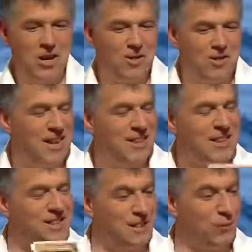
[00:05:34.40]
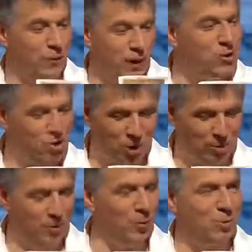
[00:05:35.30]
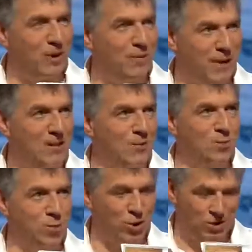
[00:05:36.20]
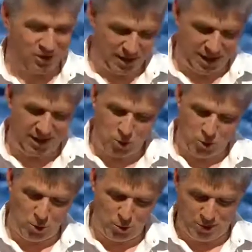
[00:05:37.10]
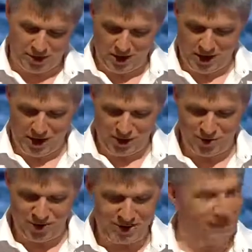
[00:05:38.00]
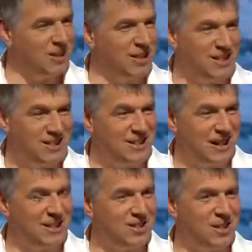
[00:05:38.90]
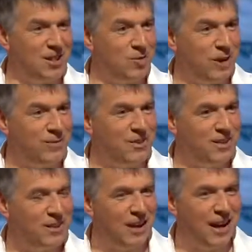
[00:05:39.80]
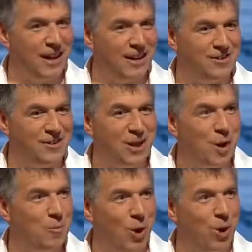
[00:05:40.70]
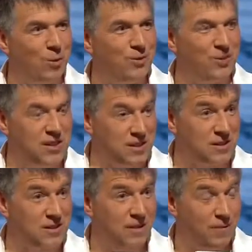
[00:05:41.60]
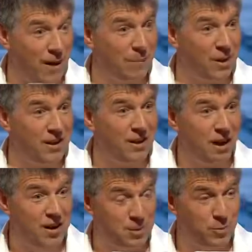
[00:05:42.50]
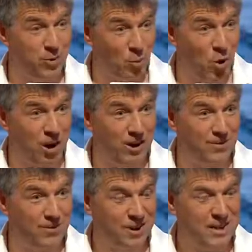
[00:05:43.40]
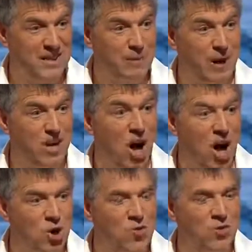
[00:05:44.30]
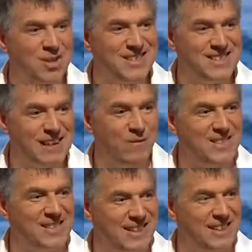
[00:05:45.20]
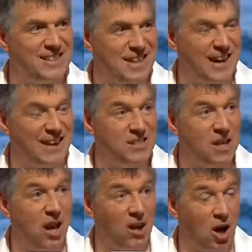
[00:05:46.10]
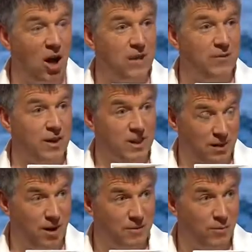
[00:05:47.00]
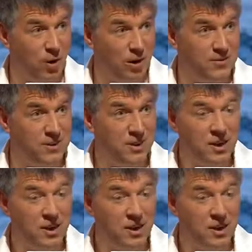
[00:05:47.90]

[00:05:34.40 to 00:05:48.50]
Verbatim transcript: know, th this is a photocopy of one of my favourite books, and it's called 117 Days Adrift. And lo and behold, this family, husband and wife, spent 117 days alive in a life raft.